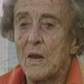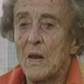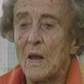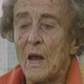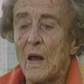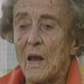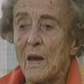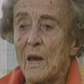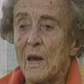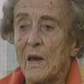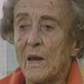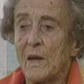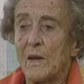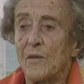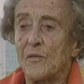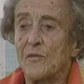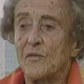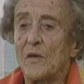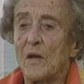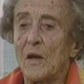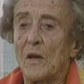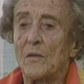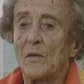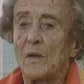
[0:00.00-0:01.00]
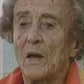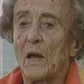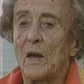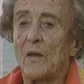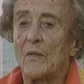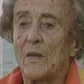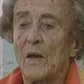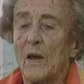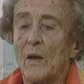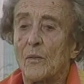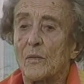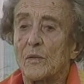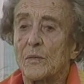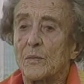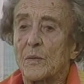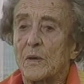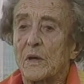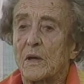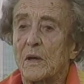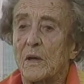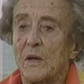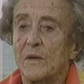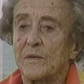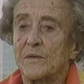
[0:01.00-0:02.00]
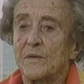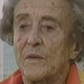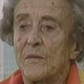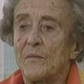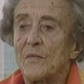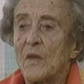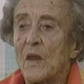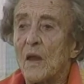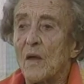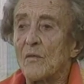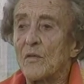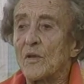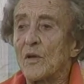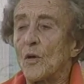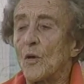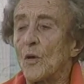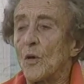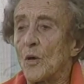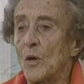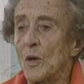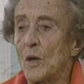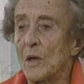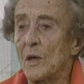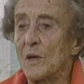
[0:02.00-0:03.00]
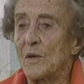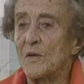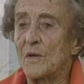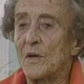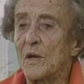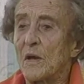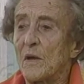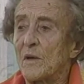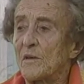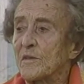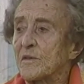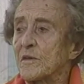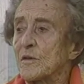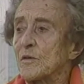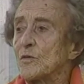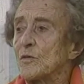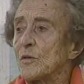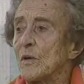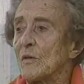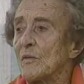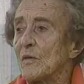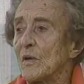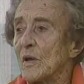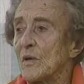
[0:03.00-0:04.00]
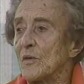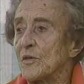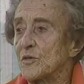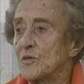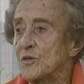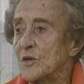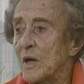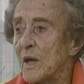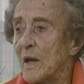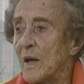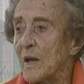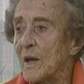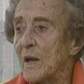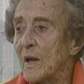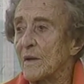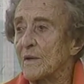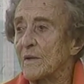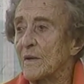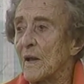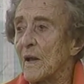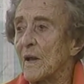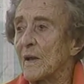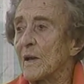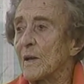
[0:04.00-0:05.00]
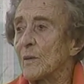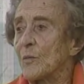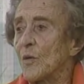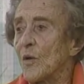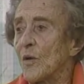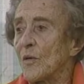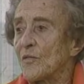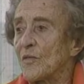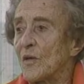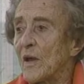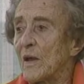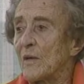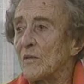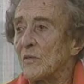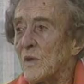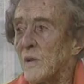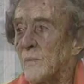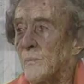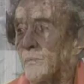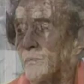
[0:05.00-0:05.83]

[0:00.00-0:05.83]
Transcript: I later found out that was because of the oil in the Hudson River. The shad had slightly more flavor.